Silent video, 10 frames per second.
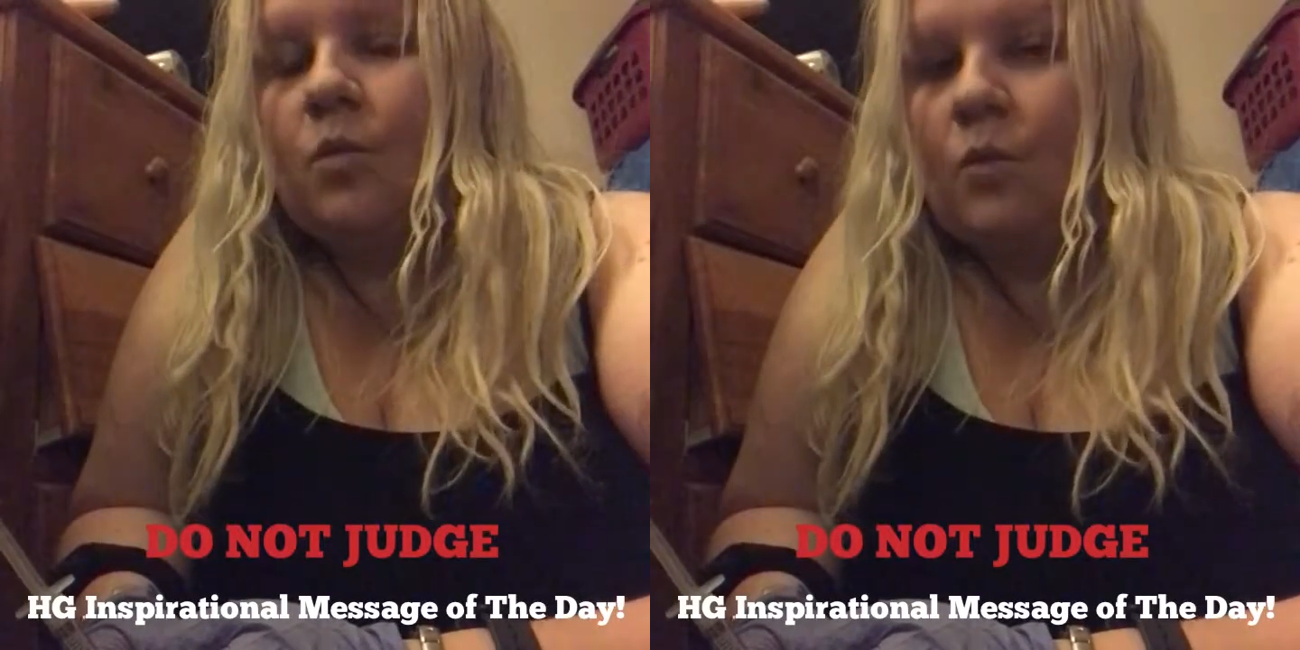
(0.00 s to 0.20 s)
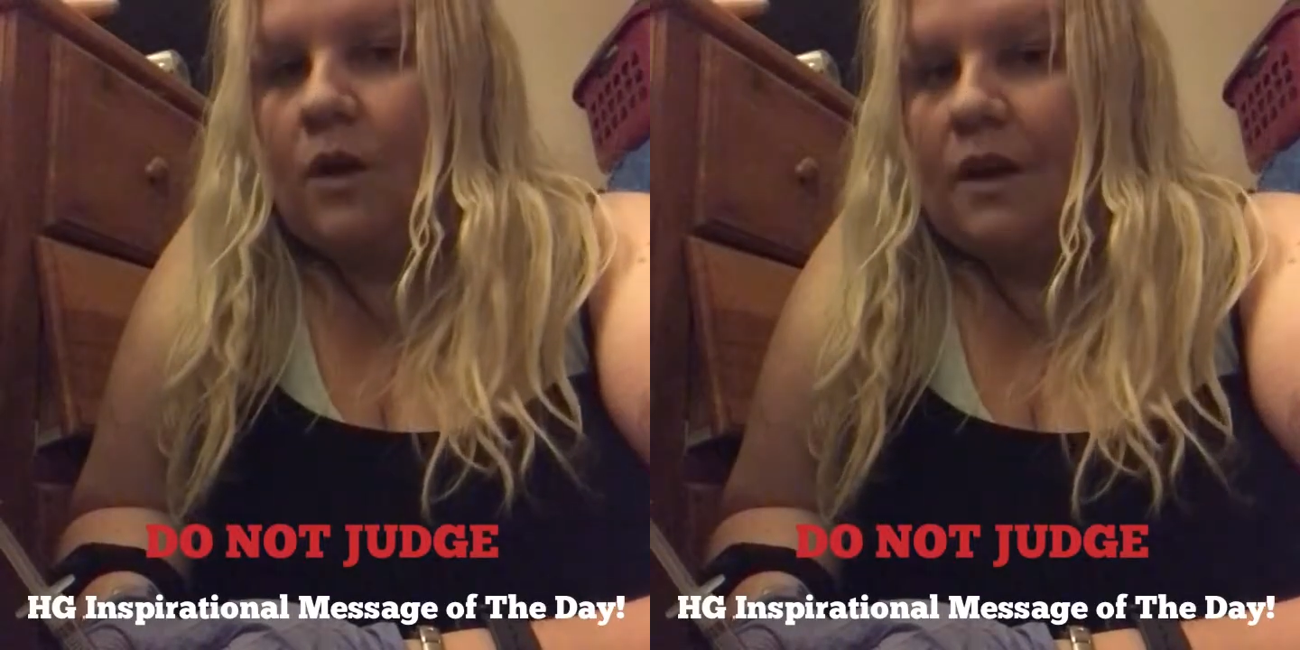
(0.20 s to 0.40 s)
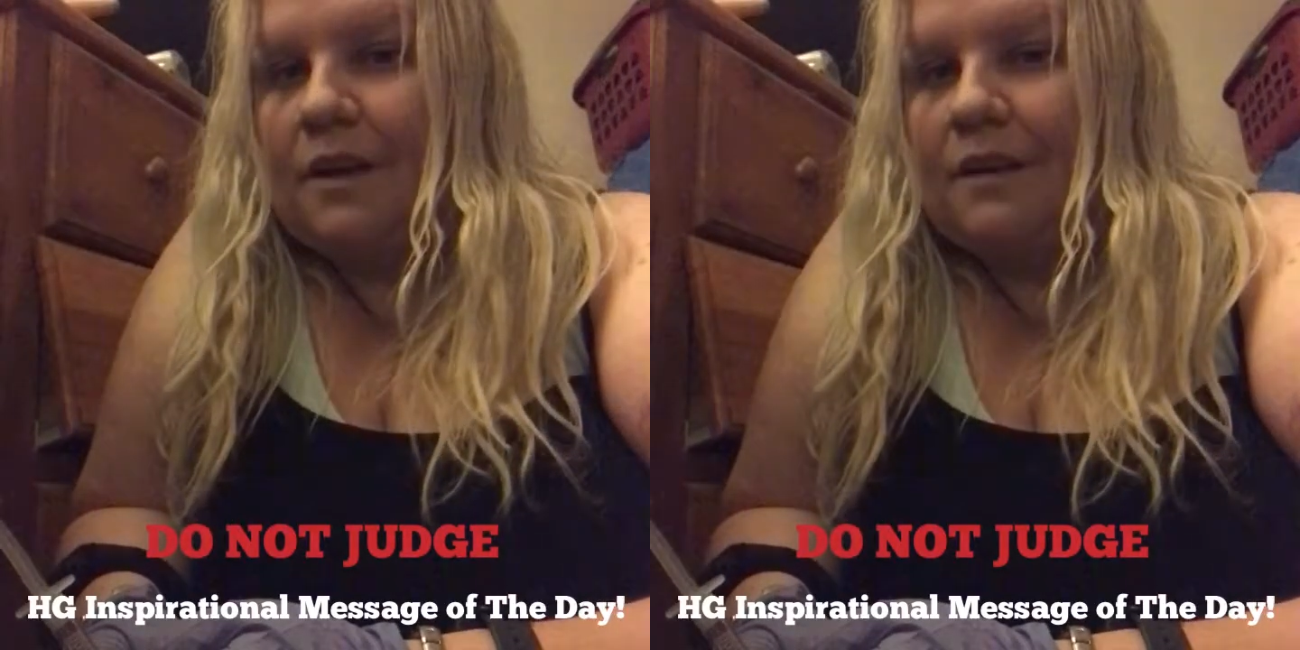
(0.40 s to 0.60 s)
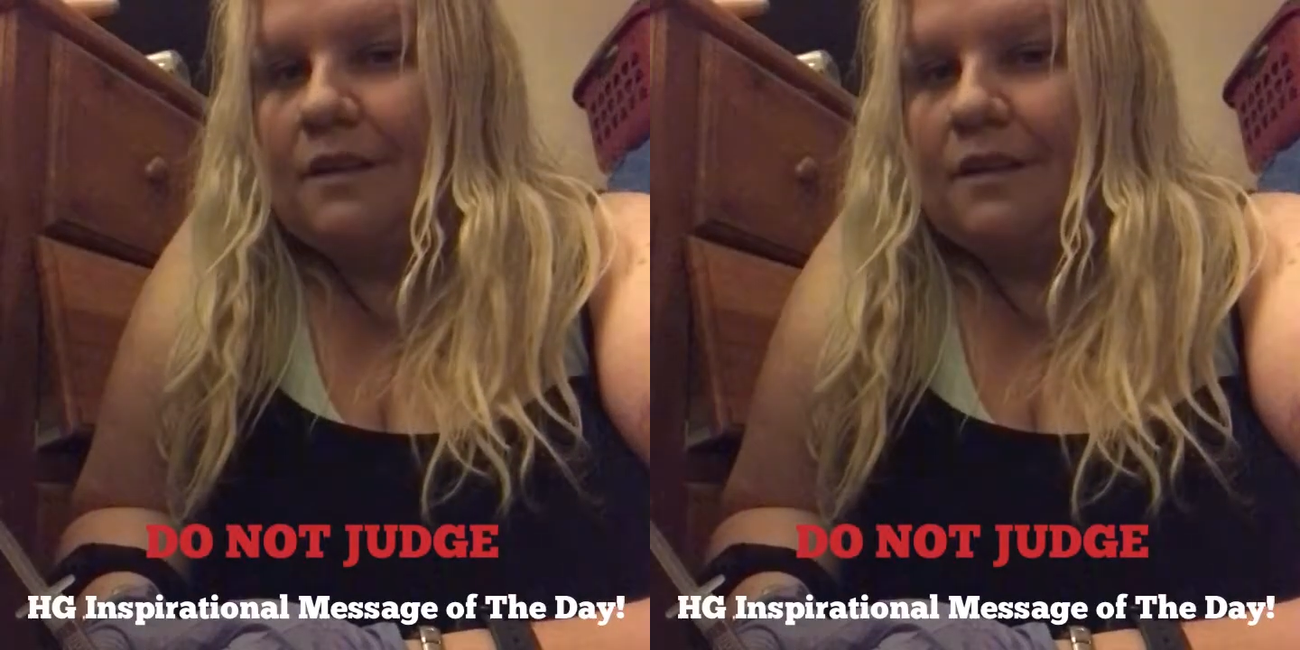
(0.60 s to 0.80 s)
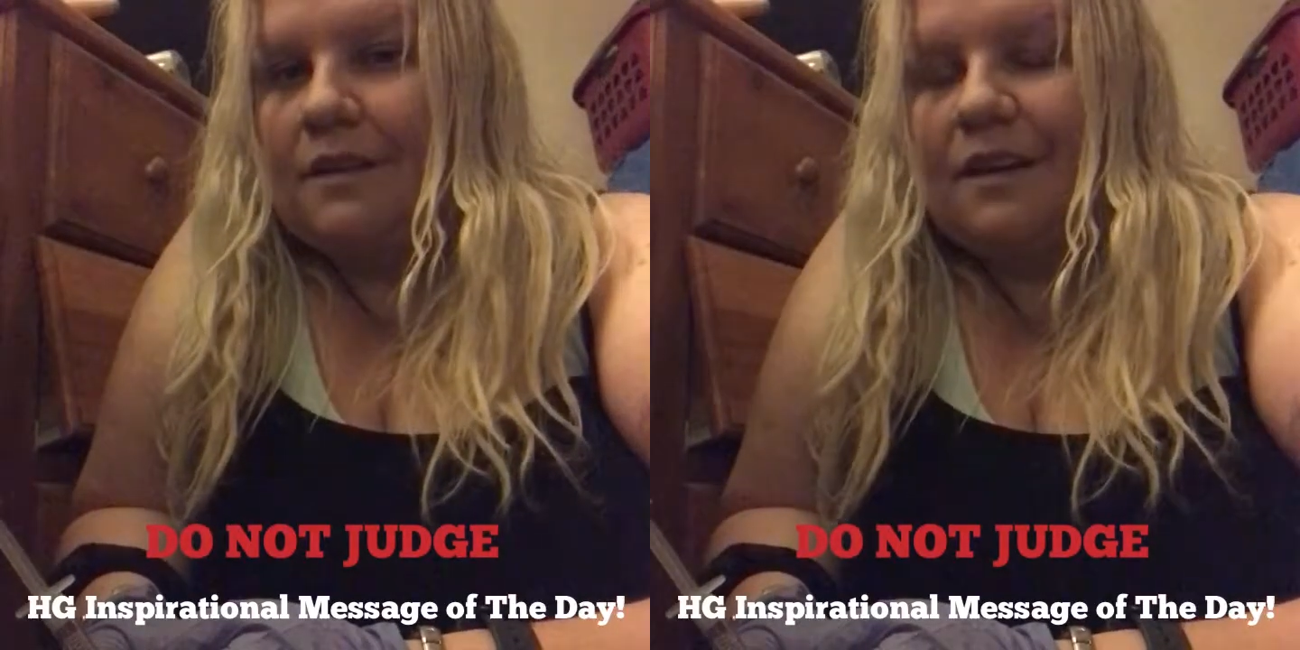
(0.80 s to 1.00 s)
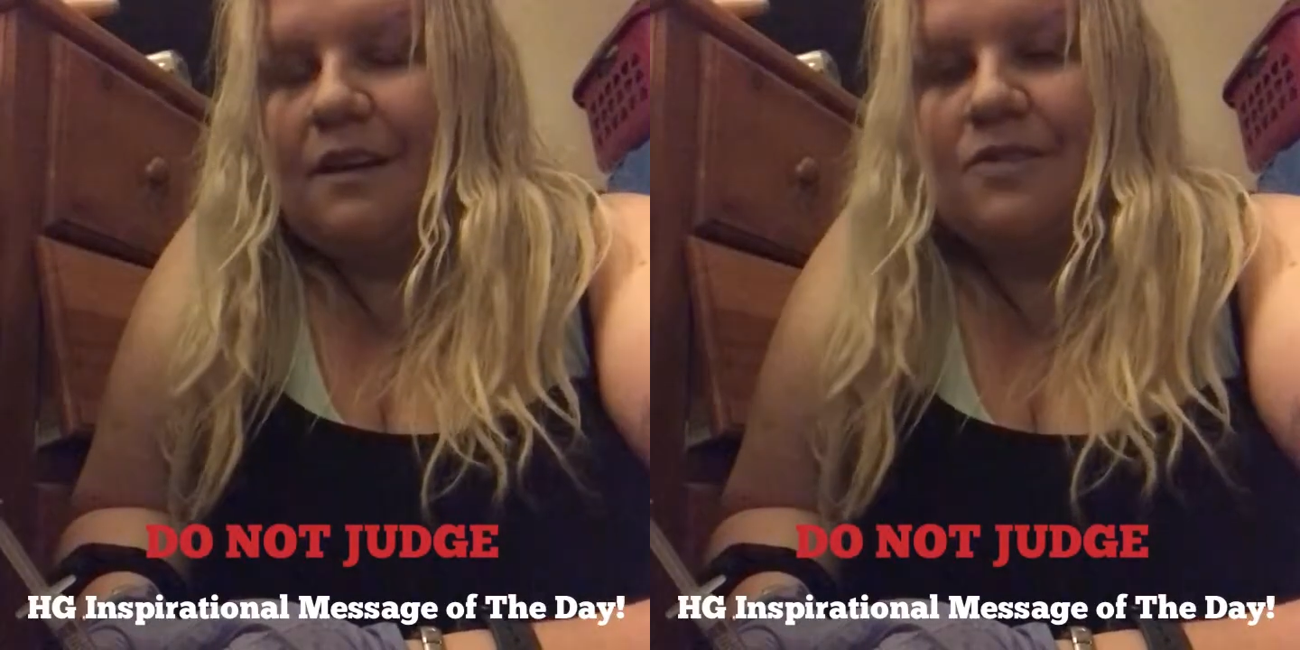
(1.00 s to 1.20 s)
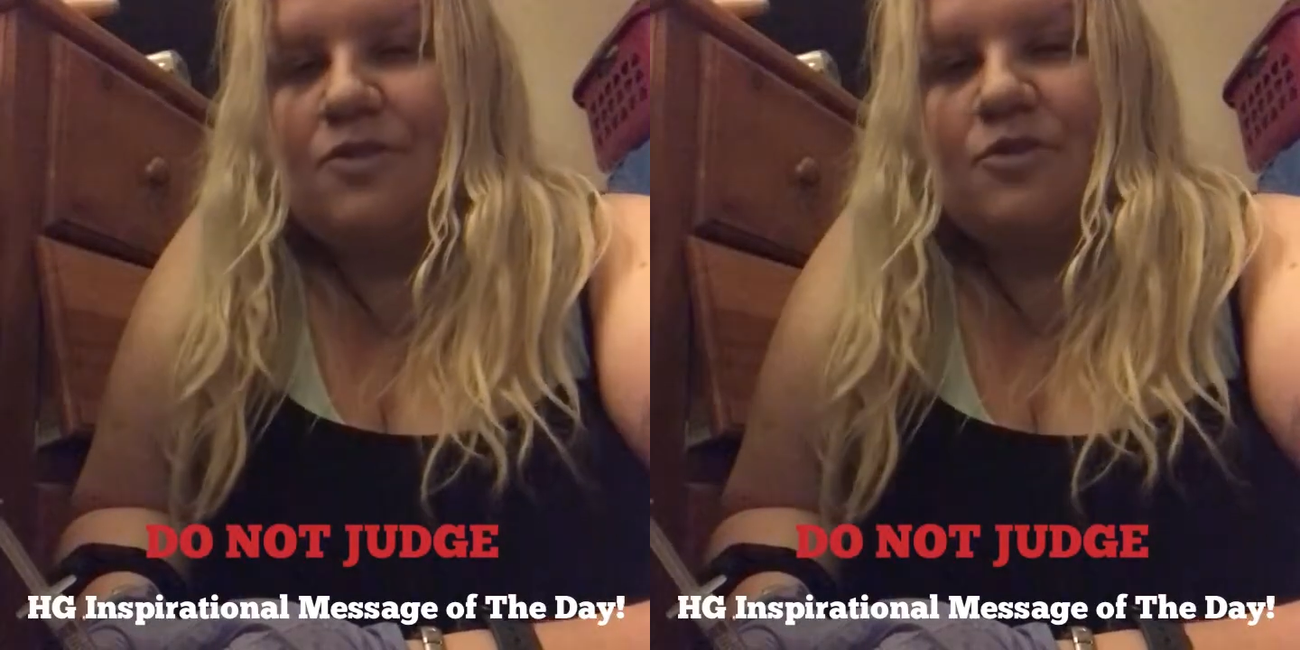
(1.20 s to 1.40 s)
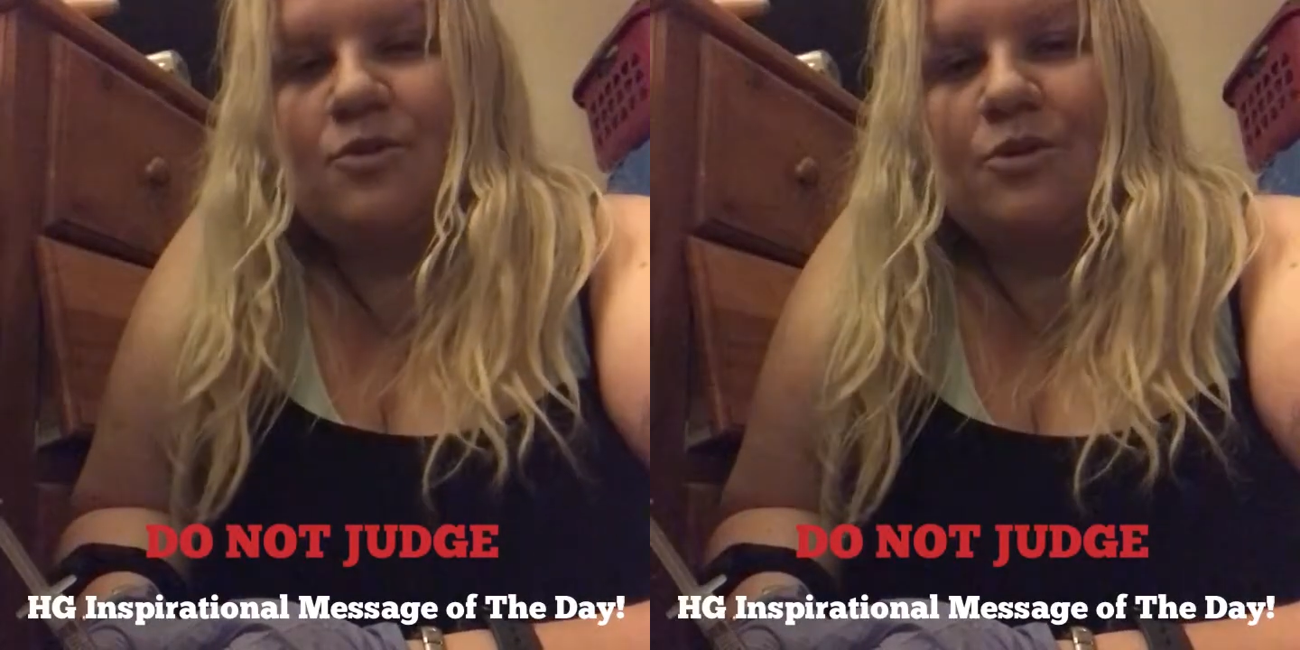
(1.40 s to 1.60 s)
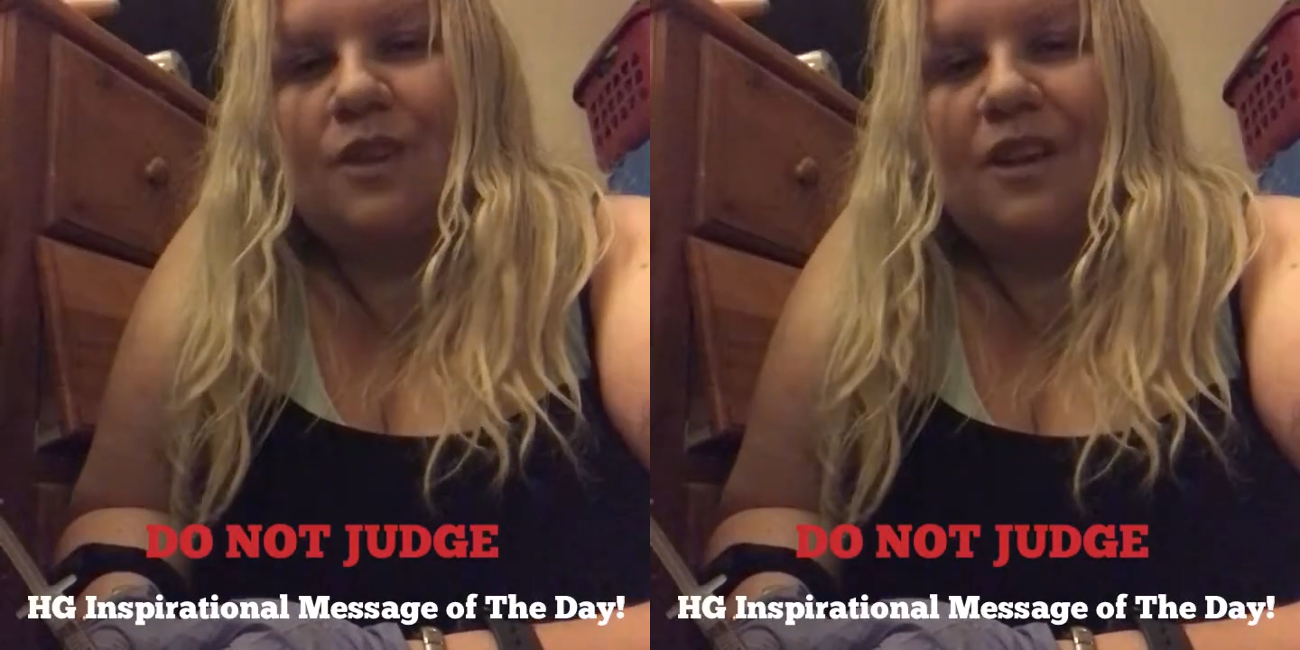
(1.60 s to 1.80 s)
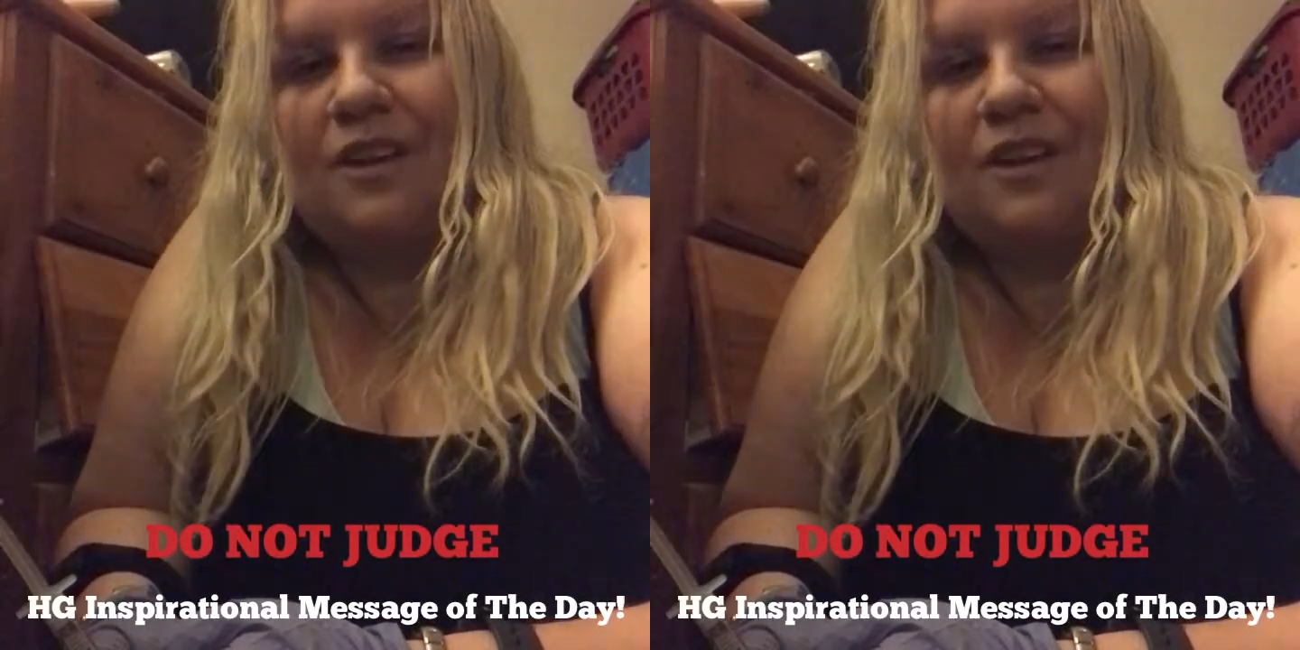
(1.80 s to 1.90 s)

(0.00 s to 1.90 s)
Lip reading: one that has truly